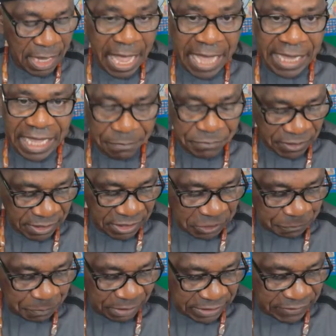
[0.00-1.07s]
Agabi
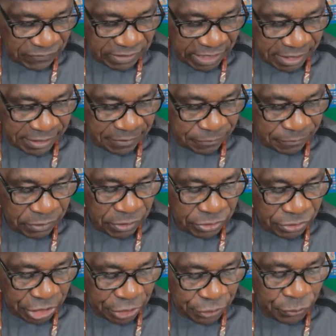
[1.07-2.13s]
is speaking, saying,
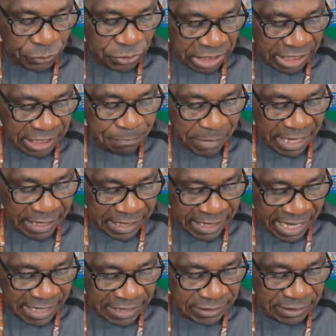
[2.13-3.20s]
"Did you take my
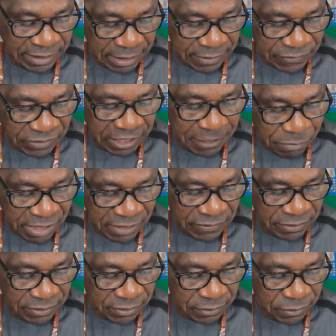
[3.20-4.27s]
client's
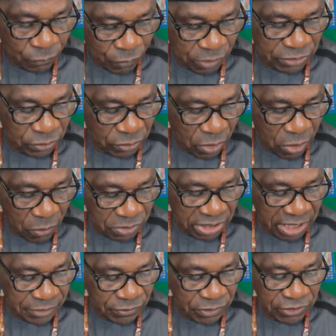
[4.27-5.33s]
statements with or
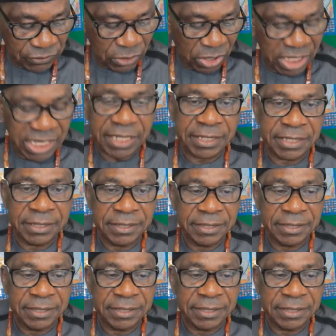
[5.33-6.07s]
without his lawyer